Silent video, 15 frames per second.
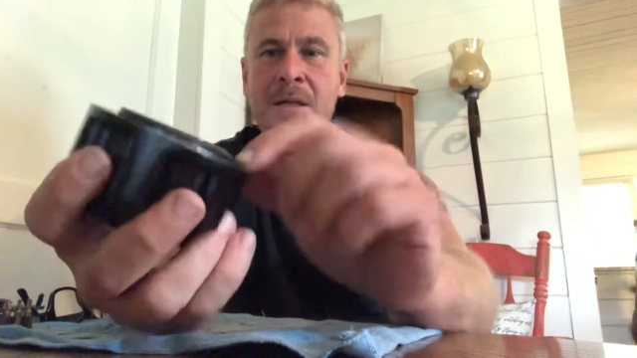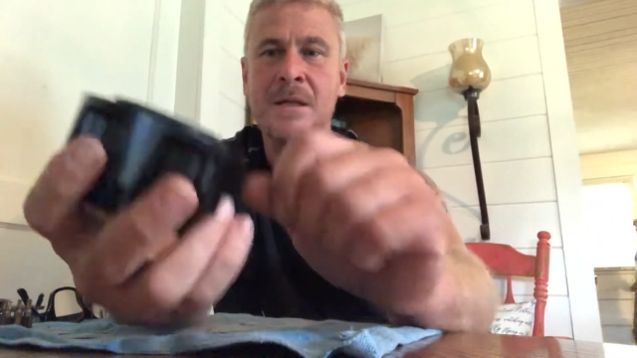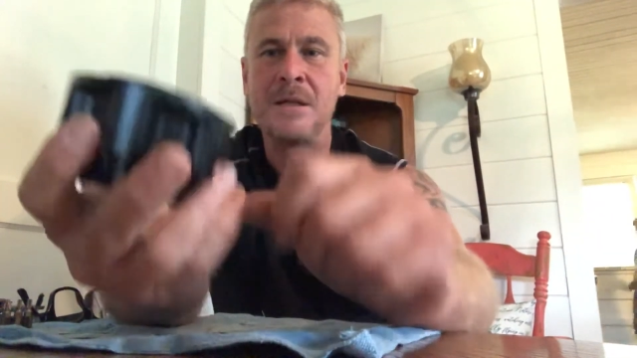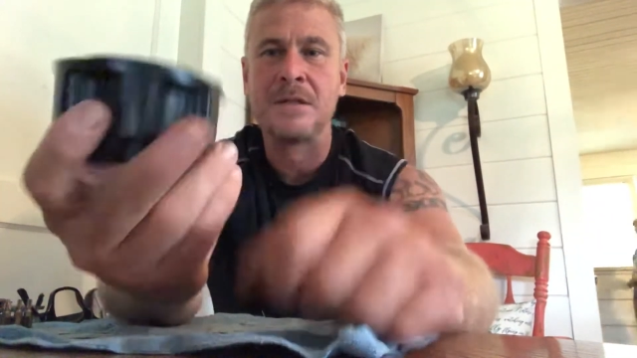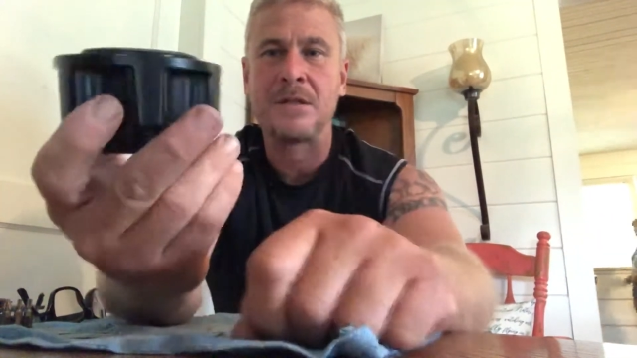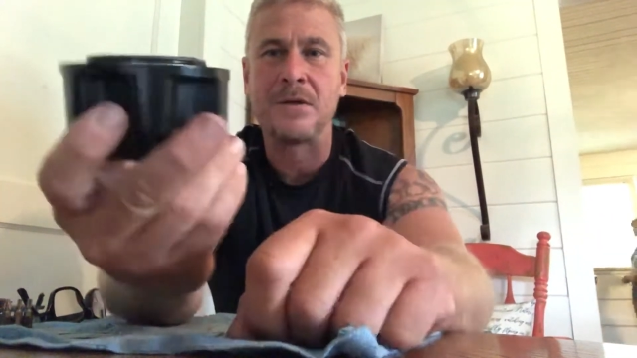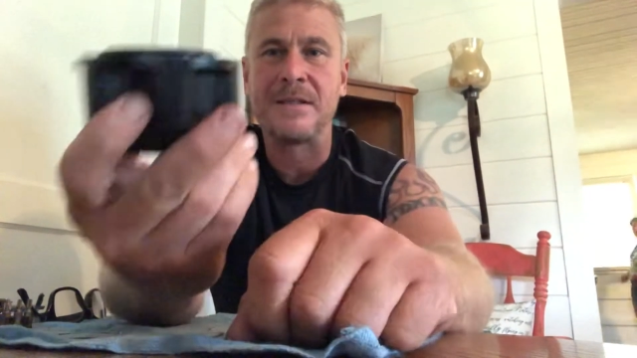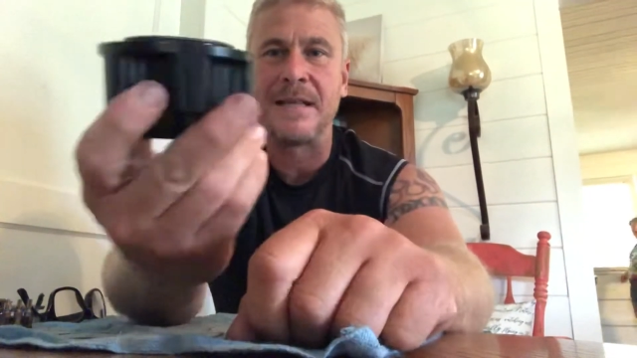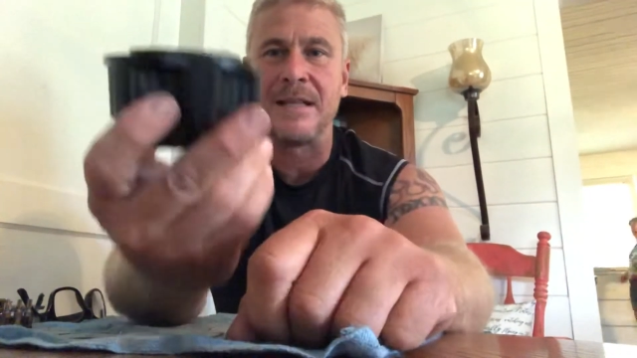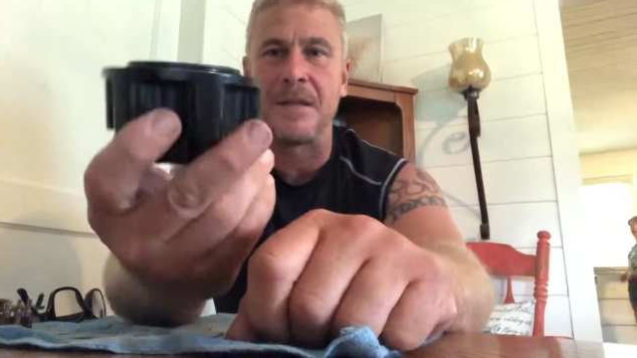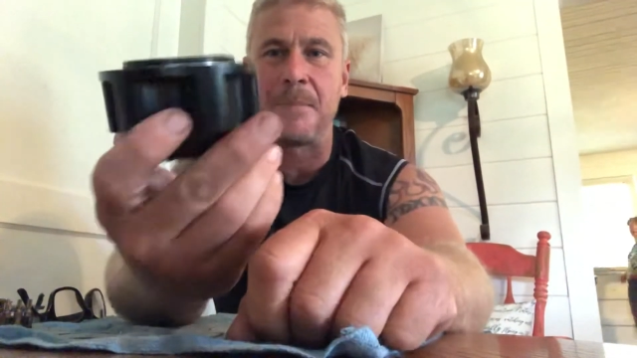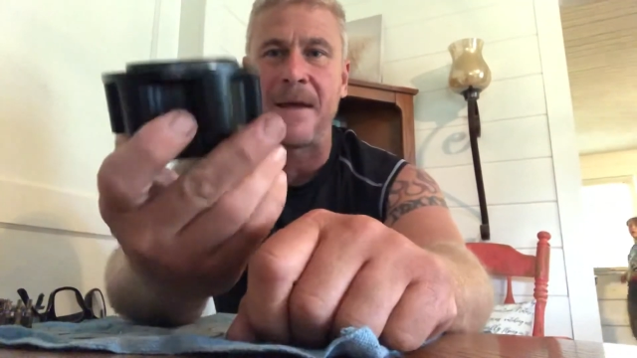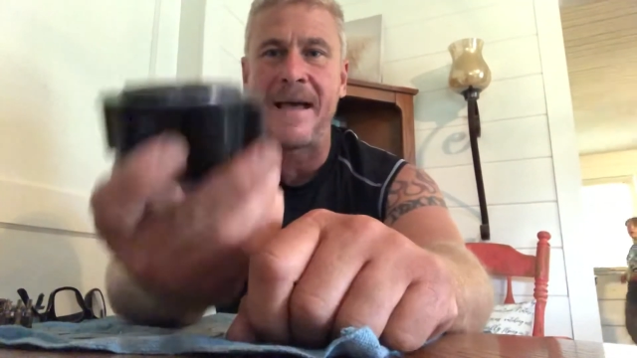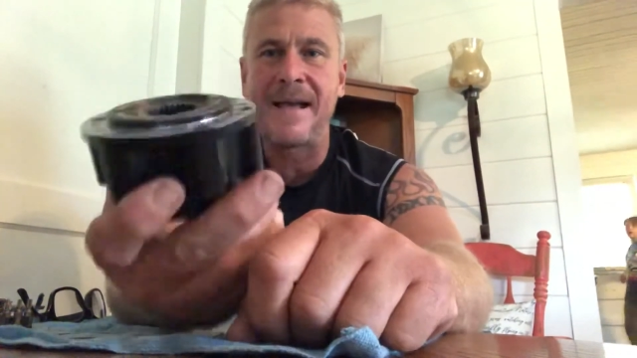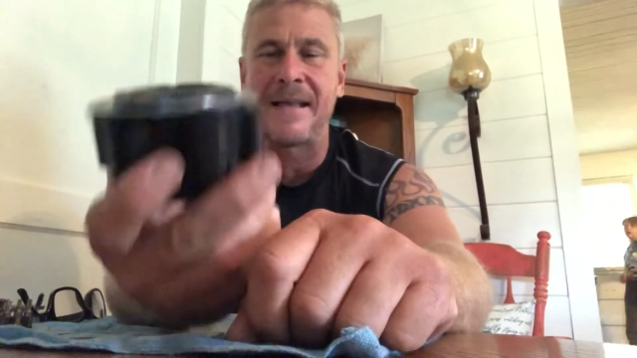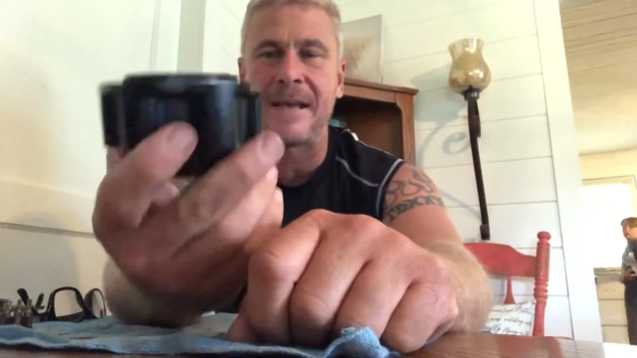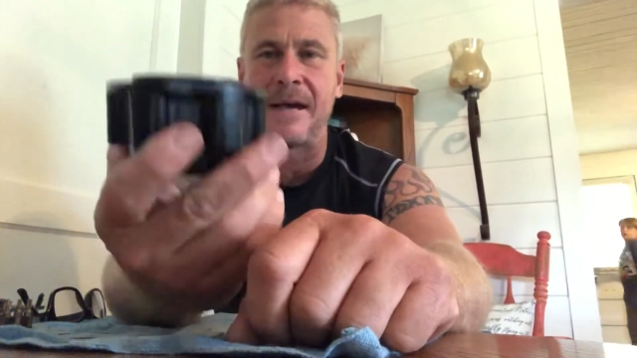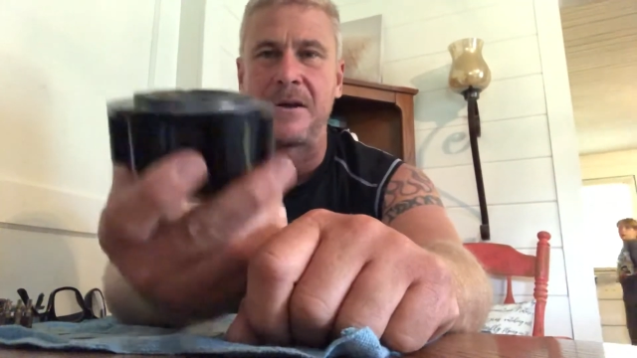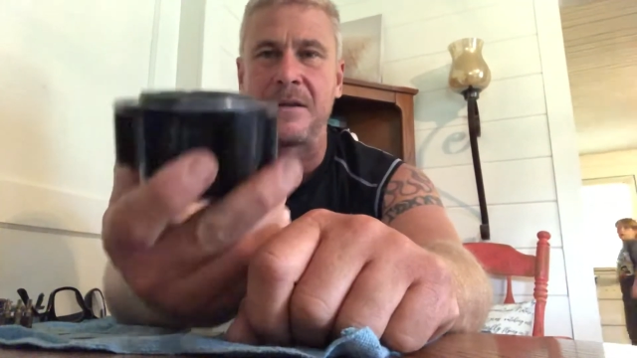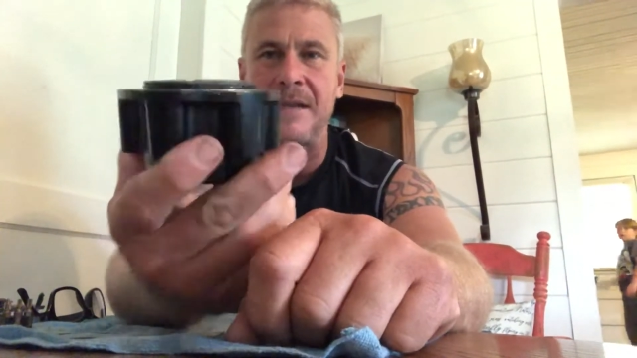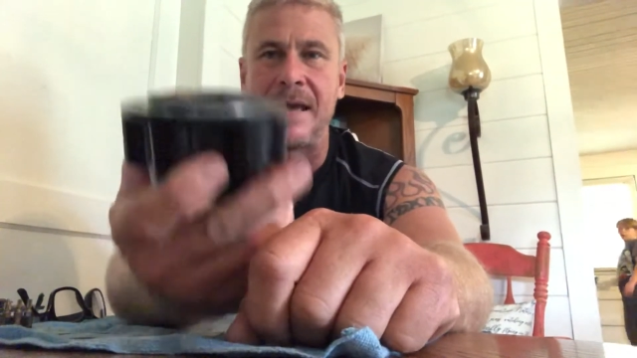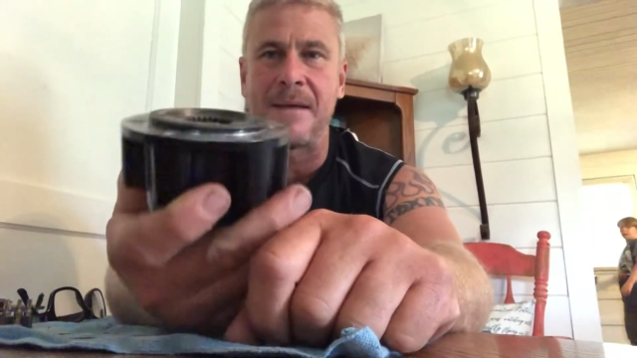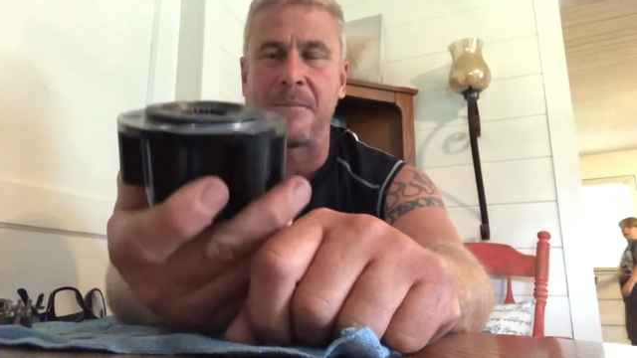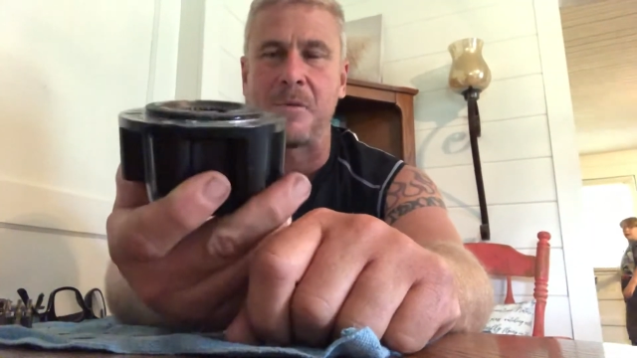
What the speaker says: So to take the pack out at that